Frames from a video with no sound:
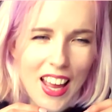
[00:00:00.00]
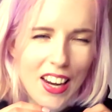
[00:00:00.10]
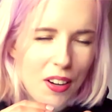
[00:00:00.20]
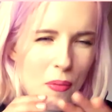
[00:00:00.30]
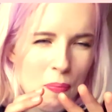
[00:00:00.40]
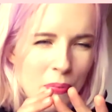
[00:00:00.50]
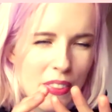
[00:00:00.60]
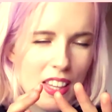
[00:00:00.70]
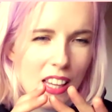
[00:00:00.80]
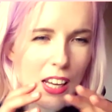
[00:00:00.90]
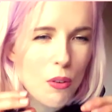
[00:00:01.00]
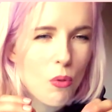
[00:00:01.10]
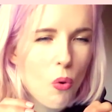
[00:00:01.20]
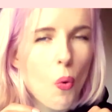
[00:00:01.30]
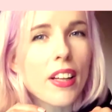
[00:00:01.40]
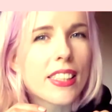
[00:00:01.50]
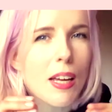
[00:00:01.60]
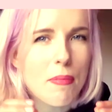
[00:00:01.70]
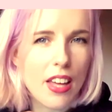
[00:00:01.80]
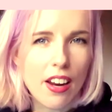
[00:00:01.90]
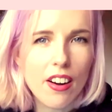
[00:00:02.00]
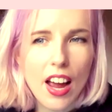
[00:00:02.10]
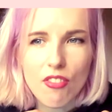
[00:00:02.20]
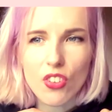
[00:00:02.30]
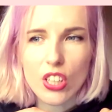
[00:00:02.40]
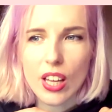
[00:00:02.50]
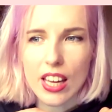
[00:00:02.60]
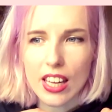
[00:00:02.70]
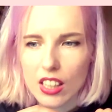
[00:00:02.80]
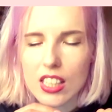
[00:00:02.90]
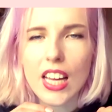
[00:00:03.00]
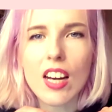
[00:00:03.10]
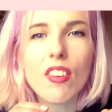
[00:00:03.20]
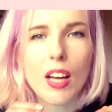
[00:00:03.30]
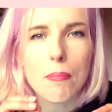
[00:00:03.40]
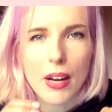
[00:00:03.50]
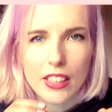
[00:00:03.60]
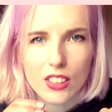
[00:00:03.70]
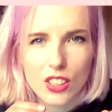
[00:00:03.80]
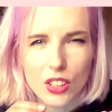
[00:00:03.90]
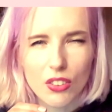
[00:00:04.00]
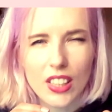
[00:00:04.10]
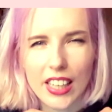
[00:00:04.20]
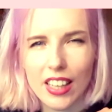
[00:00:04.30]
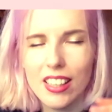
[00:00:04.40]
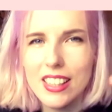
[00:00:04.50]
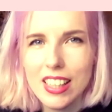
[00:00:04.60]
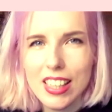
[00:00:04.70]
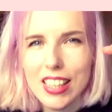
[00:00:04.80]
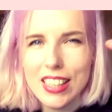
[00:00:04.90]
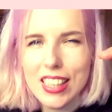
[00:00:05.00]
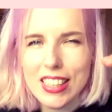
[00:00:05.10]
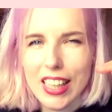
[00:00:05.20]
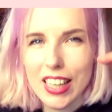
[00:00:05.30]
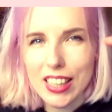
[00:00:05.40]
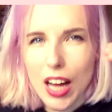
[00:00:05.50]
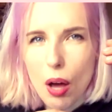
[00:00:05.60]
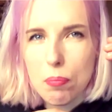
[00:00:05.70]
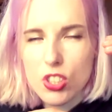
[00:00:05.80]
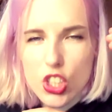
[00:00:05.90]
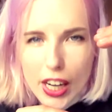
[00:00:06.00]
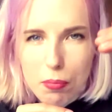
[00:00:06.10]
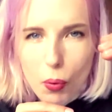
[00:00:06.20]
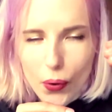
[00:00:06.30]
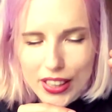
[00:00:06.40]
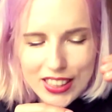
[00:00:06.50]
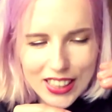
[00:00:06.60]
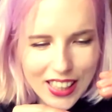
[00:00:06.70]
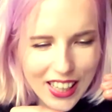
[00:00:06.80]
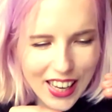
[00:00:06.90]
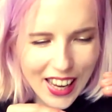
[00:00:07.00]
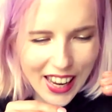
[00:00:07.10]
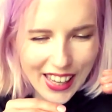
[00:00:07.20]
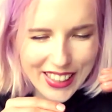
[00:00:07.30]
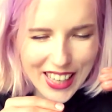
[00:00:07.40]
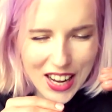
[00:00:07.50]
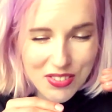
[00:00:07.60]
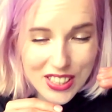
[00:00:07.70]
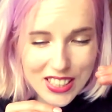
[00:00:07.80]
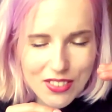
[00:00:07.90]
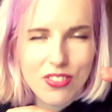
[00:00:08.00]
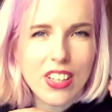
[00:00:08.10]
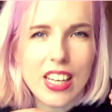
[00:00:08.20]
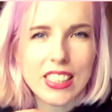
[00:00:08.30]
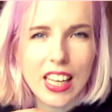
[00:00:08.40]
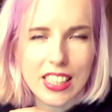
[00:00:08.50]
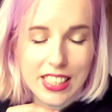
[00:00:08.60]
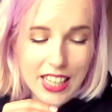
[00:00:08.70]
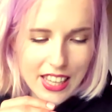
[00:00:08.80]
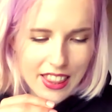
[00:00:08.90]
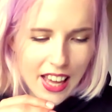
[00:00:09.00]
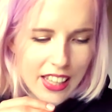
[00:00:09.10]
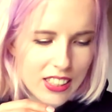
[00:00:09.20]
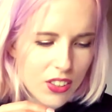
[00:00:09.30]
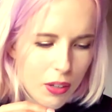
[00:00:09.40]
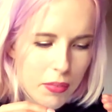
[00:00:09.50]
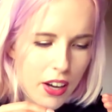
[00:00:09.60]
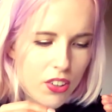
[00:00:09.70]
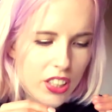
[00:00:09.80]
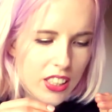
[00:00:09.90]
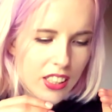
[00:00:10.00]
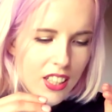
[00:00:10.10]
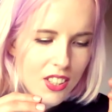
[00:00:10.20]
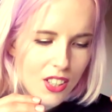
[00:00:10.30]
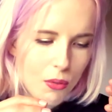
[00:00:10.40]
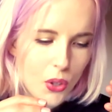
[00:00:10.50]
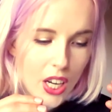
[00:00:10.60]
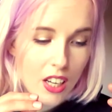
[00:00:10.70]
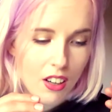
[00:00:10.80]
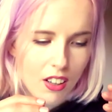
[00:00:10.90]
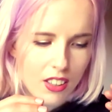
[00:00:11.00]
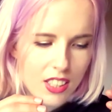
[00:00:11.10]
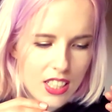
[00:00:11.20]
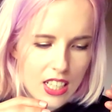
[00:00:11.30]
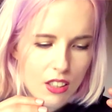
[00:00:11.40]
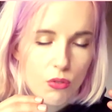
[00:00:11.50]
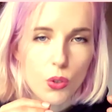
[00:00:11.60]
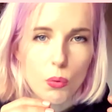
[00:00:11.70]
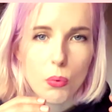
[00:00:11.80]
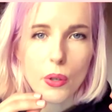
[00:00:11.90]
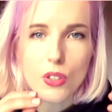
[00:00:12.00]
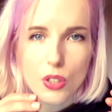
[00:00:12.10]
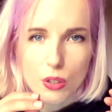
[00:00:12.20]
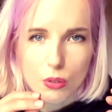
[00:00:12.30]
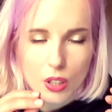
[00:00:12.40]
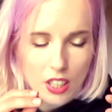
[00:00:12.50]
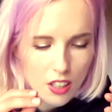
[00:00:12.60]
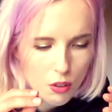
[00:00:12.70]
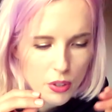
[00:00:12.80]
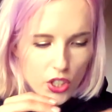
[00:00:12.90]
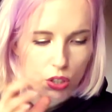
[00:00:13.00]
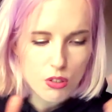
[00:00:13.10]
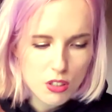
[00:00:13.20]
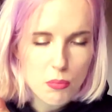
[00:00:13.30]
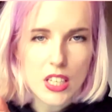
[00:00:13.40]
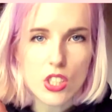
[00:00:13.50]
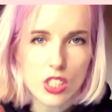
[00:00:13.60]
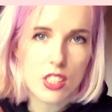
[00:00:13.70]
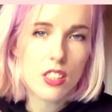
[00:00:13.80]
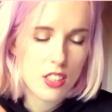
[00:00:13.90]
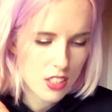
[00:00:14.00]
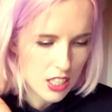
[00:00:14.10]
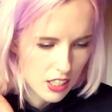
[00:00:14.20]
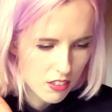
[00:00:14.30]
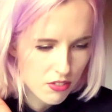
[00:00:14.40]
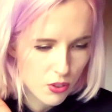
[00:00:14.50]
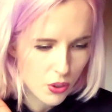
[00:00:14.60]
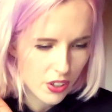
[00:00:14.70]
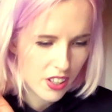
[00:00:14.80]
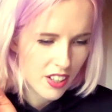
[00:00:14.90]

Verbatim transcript: And like, once I'm there, I feel like that's kind of like a milestone, like a, it's like a, a checkpoint. And I'm just very excited to hit that. So I'm now gonna start working on Scene four point two, which used to be just Scene four.